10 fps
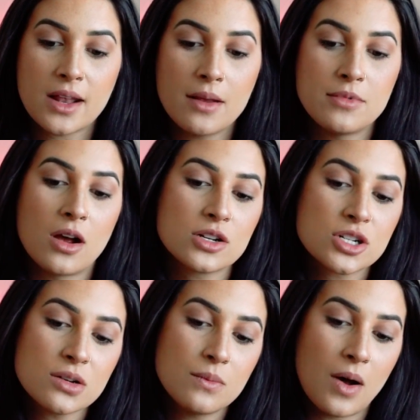and I'm not
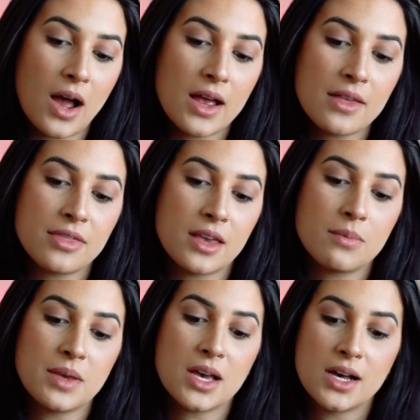sure why. I
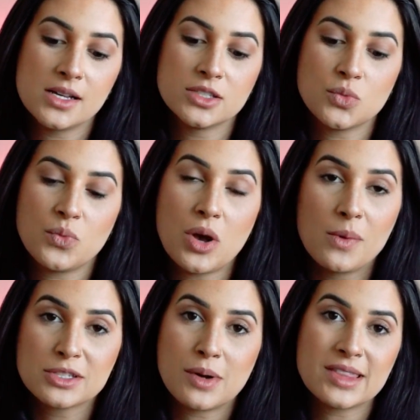think because we
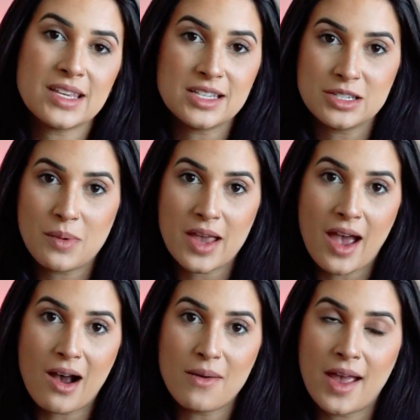always want the easy way
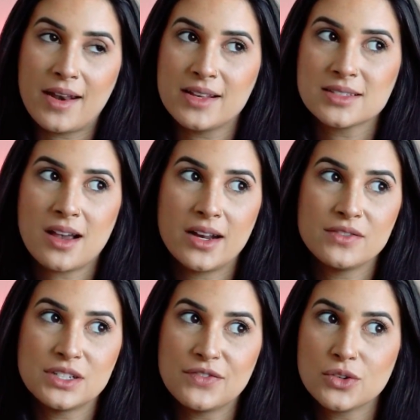out, and it's
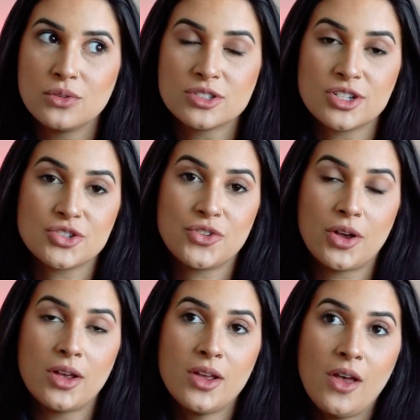kind of difficult
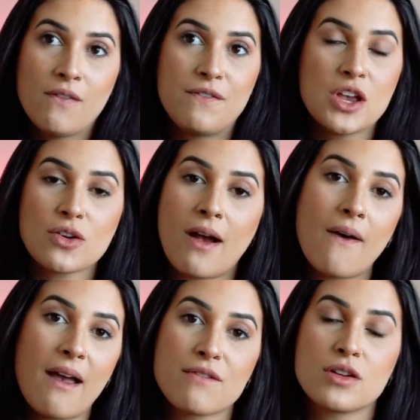to figure
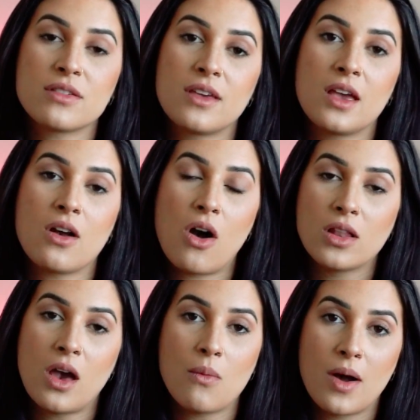out everything
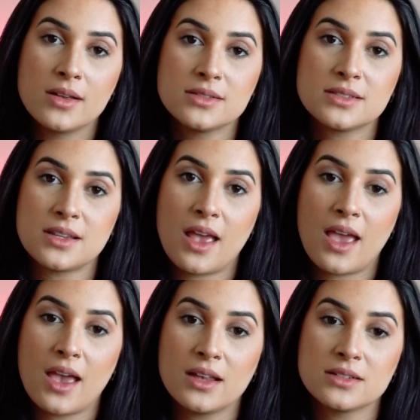all at once
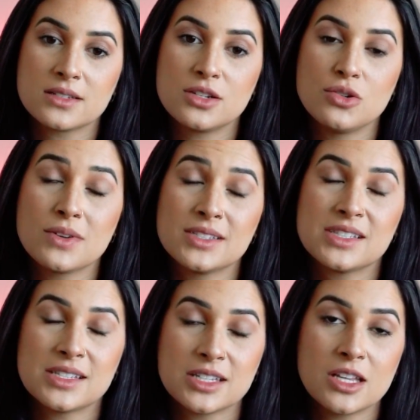and to
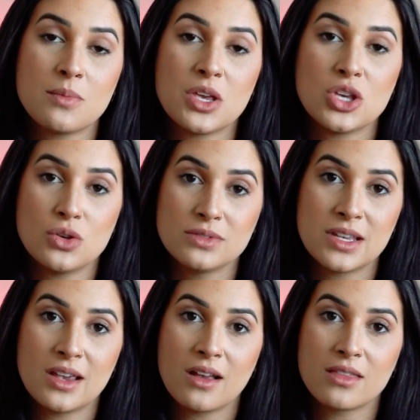consistently be
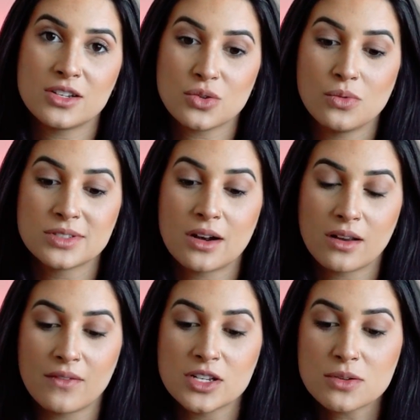using the tools that
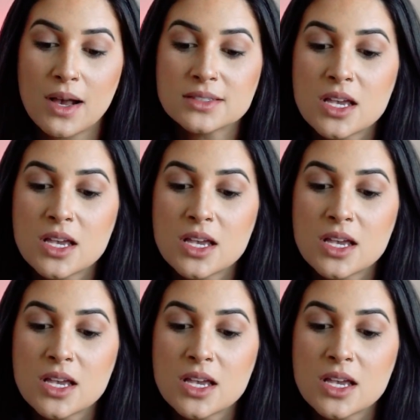are given to us.